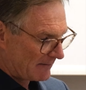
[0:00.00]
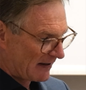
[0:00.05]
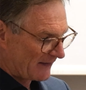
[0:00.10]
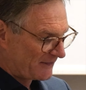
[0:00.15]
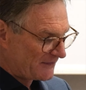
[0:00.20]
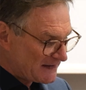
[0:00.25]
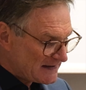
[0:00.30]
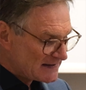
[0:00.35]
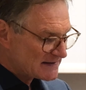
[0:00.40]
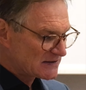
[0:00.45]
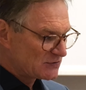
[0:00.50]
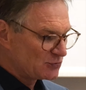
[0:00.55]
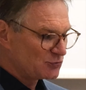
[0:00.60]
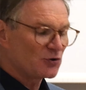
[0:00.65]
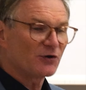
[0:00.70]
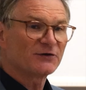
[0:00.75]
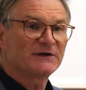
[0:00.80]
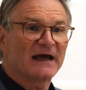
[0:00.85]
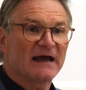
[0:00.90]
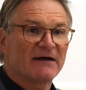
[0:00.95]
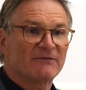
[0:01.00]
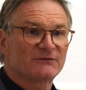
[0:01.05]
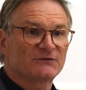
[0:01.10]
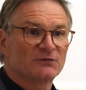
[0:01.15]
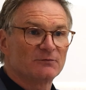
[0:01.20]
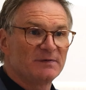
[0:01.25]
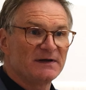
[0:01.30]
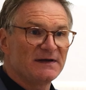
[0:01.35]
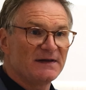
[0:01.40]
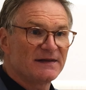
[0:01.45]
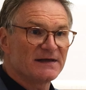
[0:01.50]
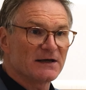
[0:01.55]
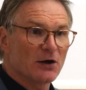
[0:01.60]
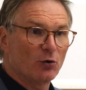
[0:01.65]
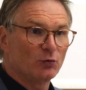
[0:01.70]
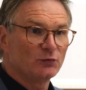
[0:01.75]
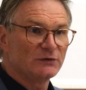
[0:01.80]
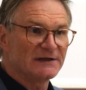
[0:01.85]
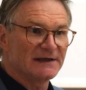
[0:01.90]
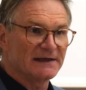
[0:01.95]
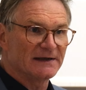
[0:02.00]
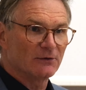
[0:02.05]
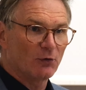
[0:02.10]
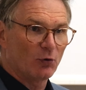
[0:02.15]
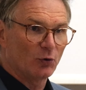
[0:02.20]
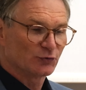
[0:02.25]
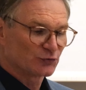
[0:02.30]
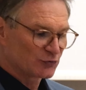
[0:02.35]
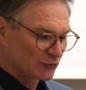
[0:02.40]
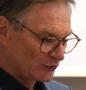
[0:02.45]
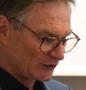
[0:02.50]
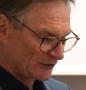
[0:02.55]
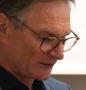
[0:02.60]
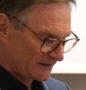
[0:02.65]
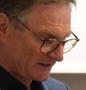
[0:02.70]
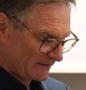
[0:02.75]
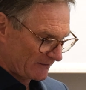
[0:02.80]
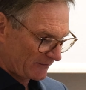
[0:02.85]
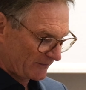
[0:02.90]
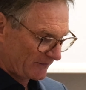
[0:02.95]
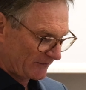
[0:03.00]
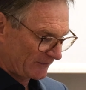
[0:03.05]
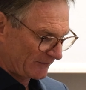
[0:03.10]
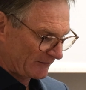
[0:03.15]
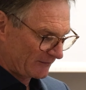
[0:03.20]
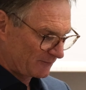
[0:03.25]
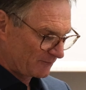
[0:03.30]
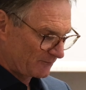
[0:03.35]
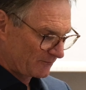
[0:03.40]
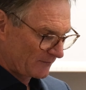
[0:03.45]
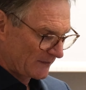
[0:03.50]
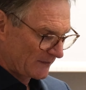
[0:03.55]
But these do not have to be the only alternatives.